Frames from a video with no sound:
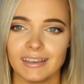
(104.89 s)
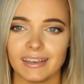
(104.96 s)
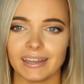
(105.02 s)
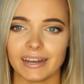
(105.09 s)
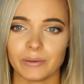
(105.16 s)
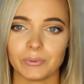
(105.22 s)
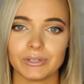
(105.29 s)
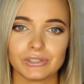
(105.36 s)

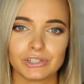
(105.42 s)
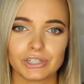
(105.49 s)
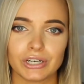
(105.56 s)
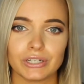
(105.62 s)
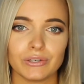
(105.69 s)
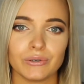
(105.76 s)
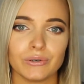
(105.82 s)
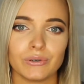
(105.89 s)
And I will show
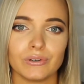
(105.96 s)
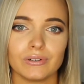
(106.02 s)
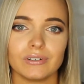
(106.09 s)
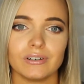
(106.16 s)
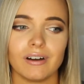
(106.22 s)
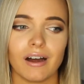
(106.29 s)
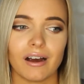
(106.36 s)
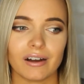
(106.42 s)
you
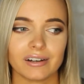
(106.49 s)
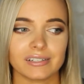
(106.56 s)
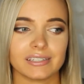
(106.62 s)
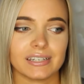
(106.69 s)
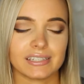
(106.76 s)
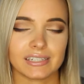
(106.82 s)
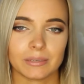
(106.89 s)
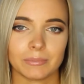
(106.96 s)
our
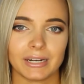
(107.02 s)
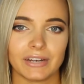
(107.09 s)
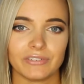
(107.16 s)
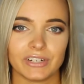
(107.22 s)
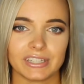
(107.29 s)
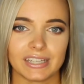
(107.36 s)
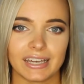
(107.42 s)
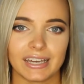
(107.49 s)
system and
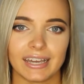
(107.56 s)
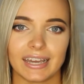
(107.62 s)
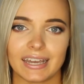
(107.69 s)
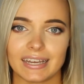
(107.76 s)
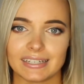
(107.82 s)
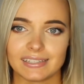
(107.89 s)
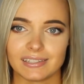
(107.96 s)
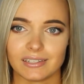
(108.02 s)
everything.
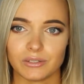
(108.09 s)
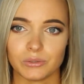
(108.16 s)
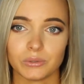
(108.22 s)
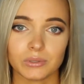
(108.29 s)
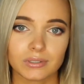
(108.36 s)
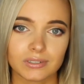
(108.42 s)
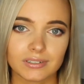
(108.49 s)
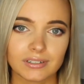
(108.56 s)
It's the
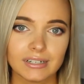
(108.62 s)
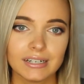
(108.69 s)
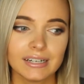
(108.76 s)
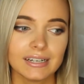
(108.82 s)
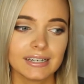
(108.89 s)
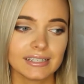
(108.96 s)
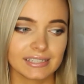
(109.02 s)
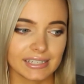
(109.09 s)
dual
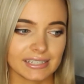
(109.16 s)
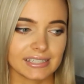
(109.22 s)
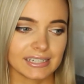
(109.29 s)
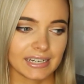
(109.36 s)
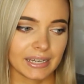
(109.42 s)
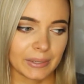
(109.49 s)
system.